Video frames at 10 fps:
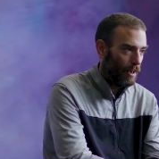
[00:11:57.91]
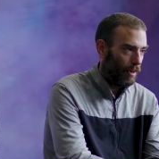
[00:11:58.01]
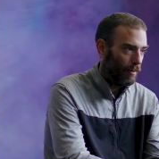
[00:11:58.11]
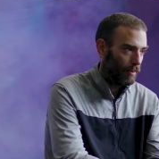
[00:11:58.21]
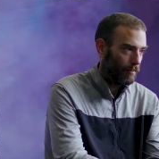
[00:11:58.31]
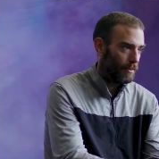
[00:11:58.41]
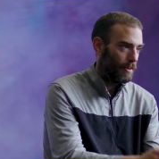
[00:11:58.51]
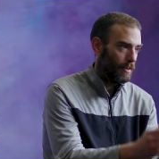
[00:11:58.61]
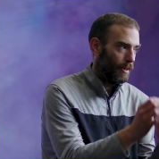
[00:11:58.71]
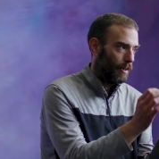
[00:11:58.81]
along with
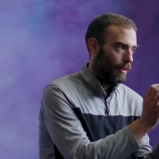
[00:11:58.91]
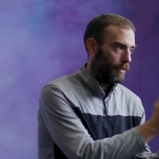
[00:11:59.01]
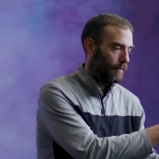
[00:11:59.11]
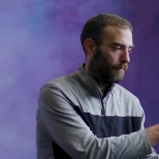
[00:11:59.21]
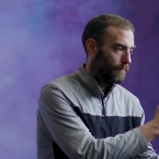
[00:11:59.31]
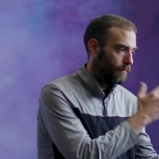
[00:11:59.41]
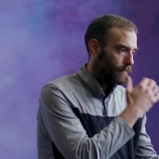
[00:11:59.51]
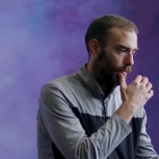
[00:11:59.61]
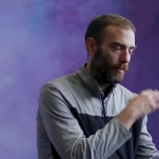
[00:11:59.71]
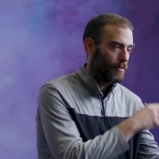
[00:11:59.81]
the un-
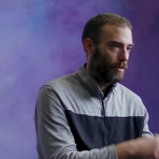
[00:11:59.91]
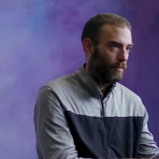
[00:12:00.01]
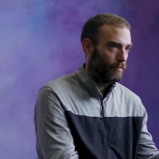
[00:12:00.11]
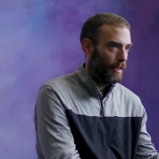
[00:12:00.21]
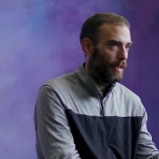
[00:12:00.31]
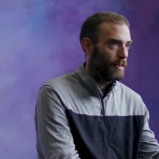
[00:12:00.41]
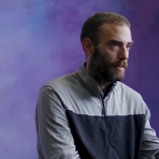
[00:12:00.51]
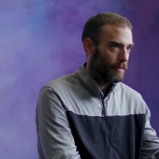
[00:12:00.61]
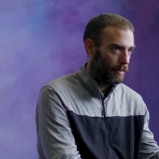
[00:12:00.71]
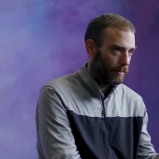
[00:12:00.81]
unresolved
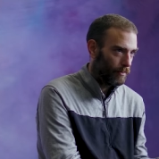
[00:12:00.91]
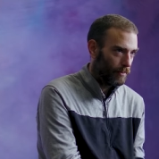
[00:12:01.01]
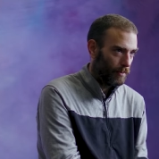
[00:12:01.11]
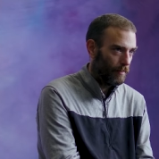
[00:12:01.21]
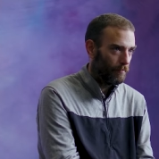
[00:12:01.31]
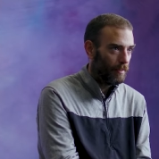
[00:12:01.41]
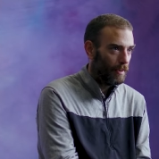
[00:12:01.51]
anythings that